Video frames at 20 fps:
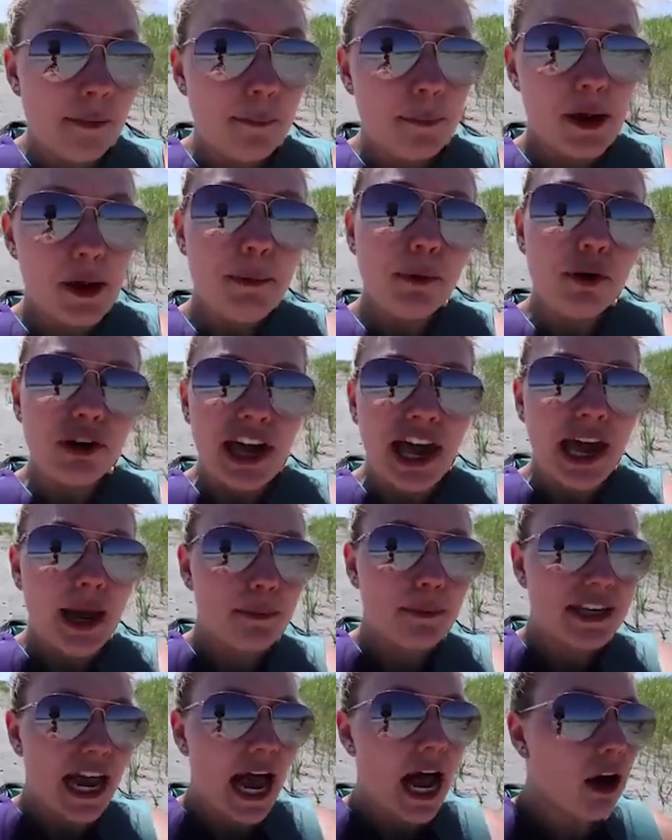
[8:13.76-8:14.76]
and then the people
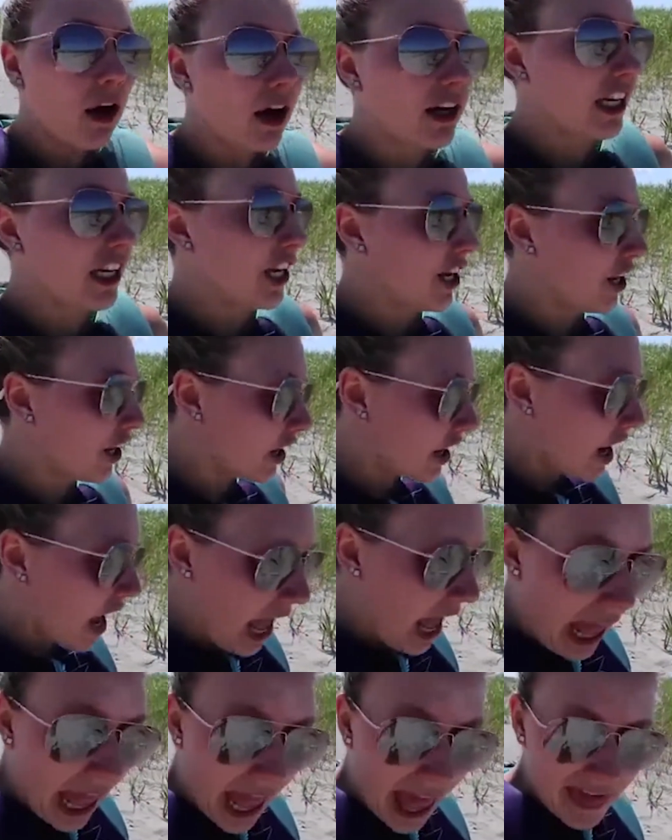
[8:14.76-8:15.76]
camped out on
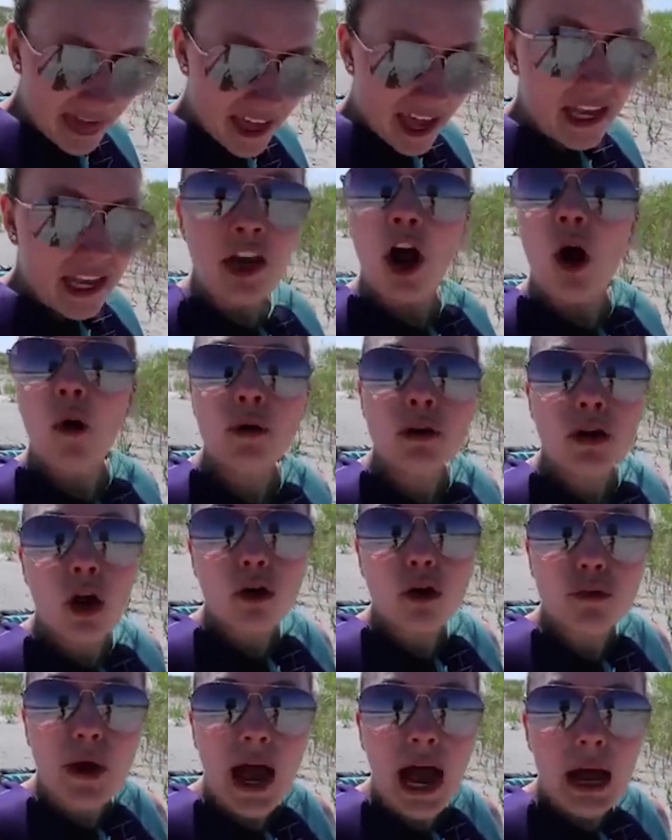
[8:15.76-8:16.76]
here and then no
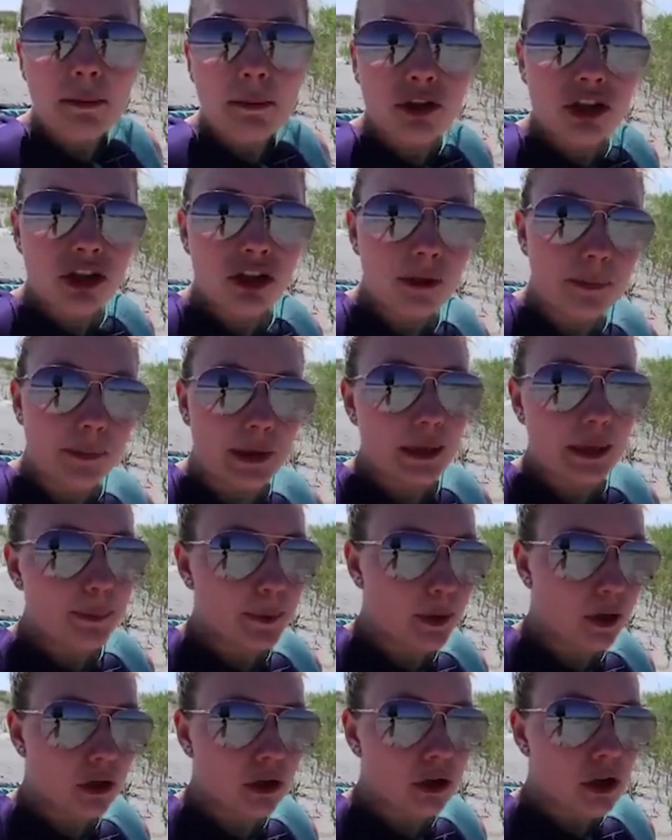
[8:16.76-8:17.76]
one knows what happened to the
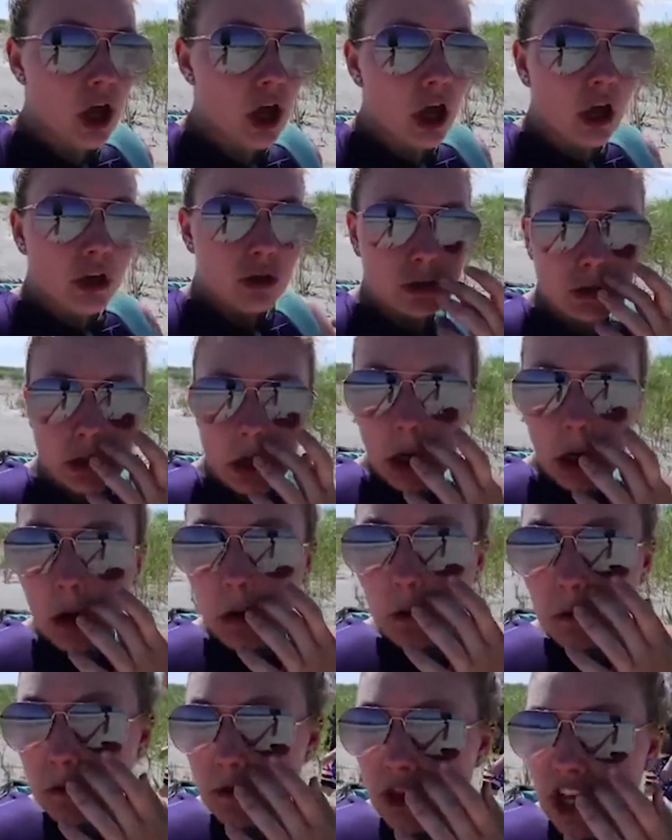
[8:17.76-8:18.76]
people,
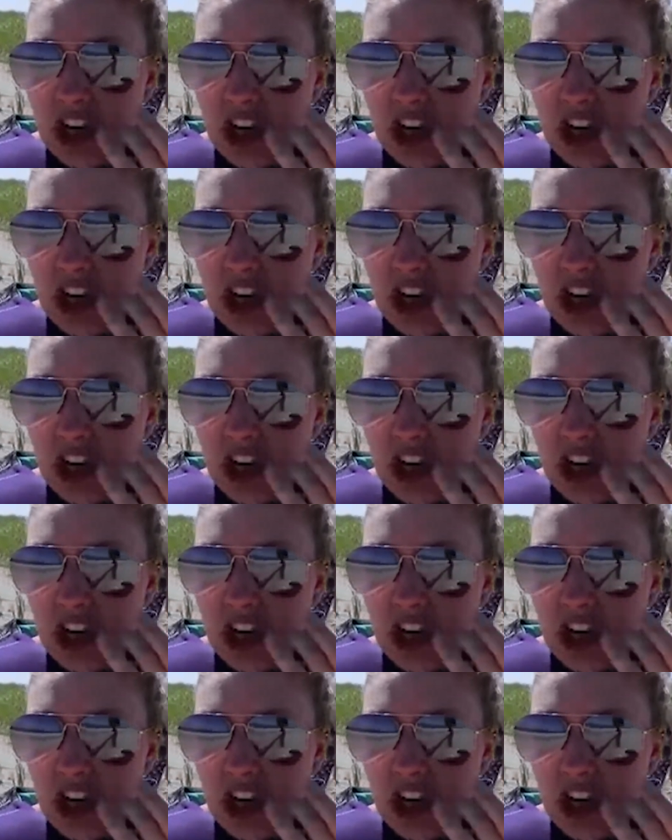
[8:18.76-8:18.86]
so